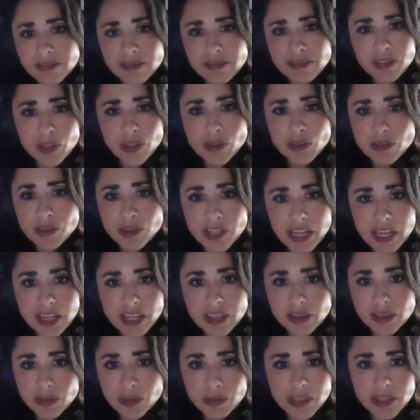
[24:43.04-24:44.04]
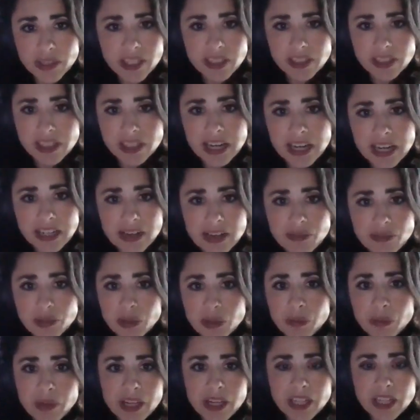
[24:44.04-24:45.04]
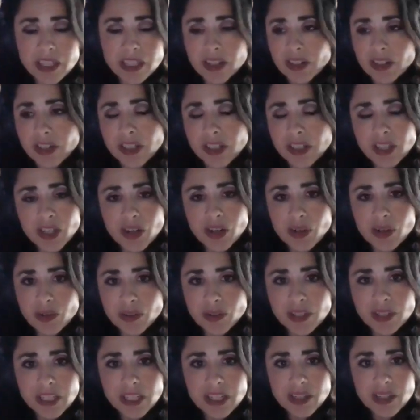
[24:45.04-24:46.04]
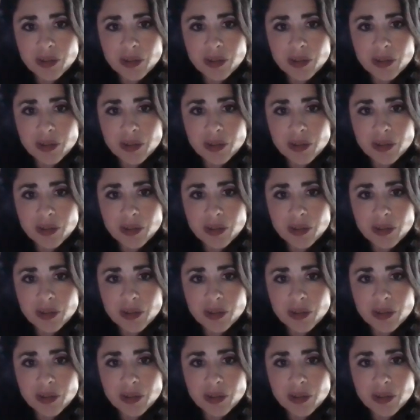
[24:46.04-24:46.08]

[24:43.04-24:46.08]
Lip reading: Thursday at 3 o'clock every week, you're going to go